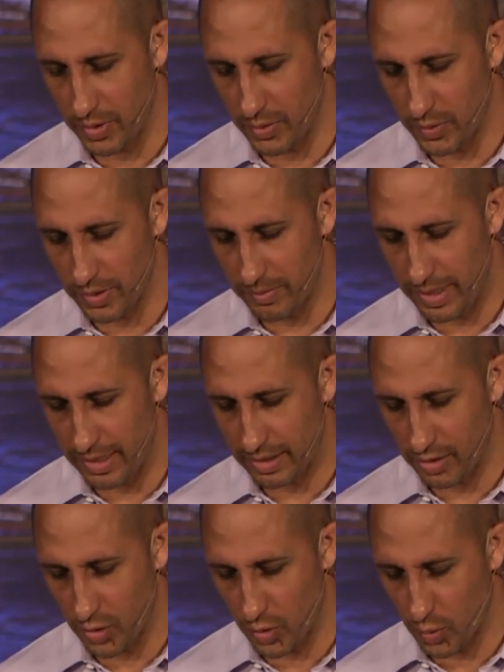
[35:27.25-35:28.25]
that we
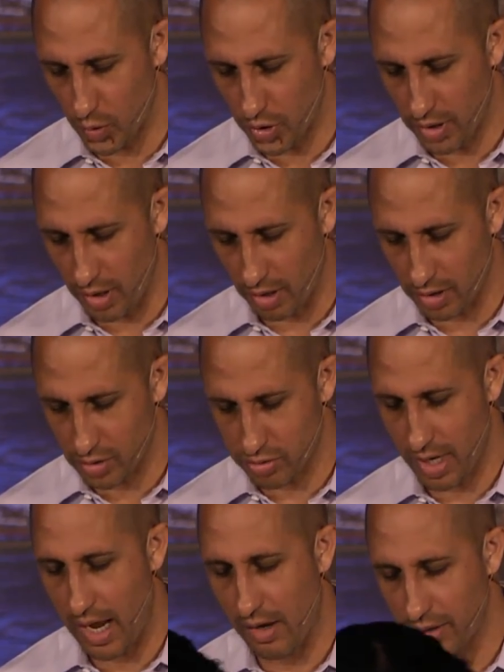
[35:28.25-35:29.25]
would make your word
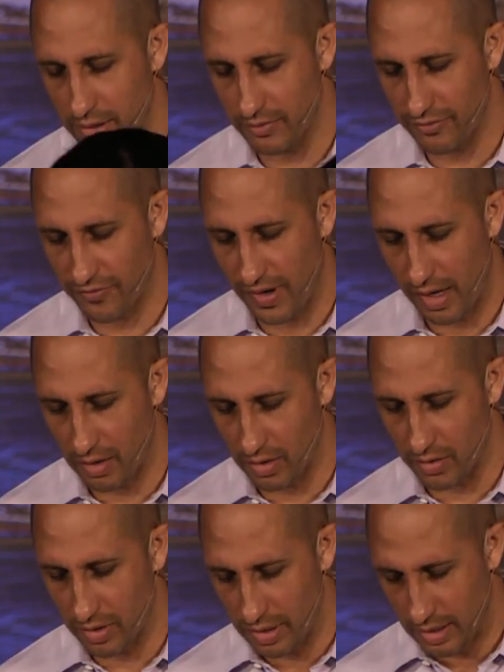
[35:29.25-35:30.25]
our crown and
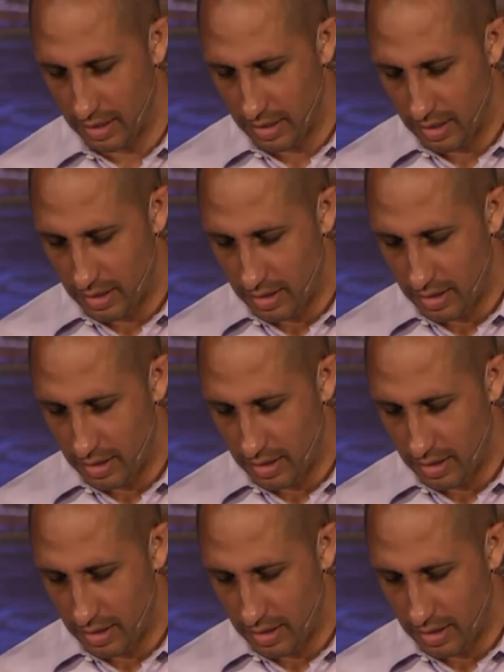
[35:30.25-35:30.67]
follow